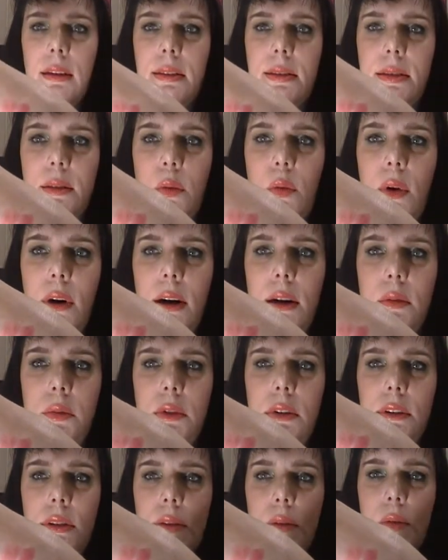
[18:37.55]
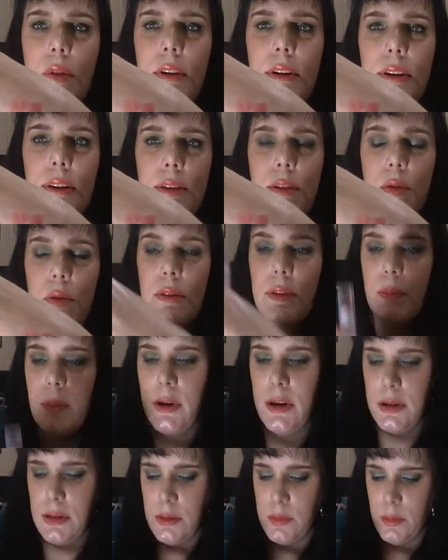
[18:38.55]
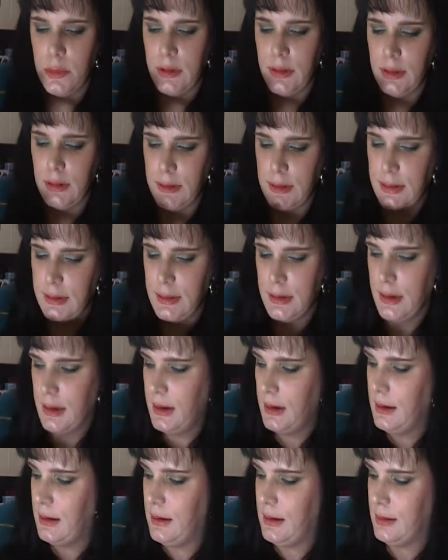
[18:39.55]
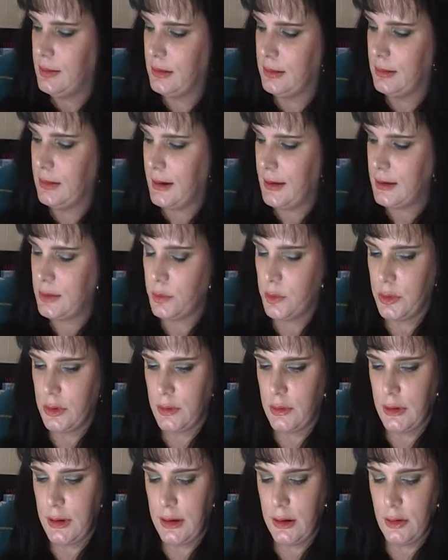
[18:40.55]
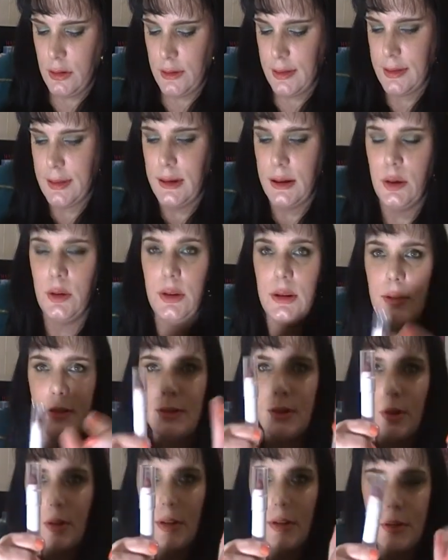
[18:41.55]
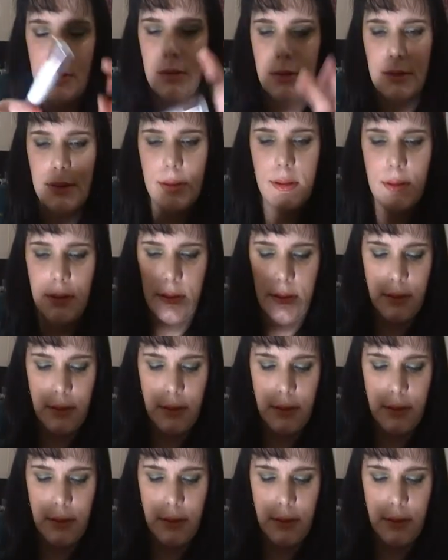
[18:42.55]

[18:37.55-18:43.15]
That's the wine one, and the one next to it's Pink Umbrellas. And the last one up here is Sangria Starters.